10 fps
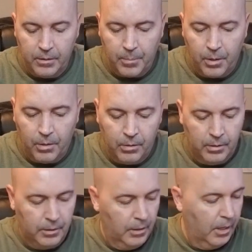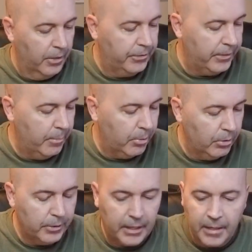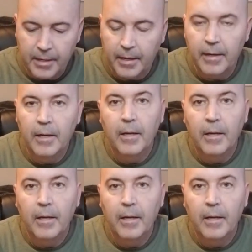them all assembled and